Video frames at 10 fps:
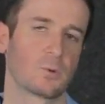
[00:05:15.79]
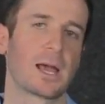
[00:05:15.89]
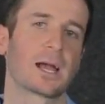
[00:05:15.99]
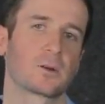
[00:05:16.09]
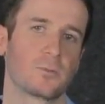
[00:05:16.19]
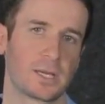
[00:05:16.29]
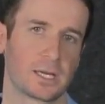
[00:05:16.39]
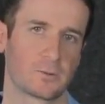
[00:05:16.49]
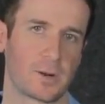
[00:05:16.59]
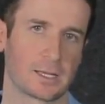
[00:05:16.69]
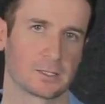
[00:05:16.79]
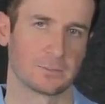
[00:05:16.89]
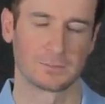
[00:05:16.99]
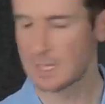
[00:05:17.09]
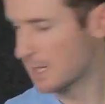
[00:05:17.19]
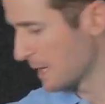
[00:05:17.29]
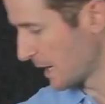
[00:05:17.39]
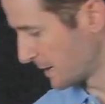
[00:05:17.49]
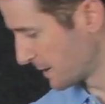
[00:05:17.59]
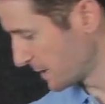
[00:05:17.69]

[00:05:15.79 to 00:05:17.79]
well, how can we get around it? And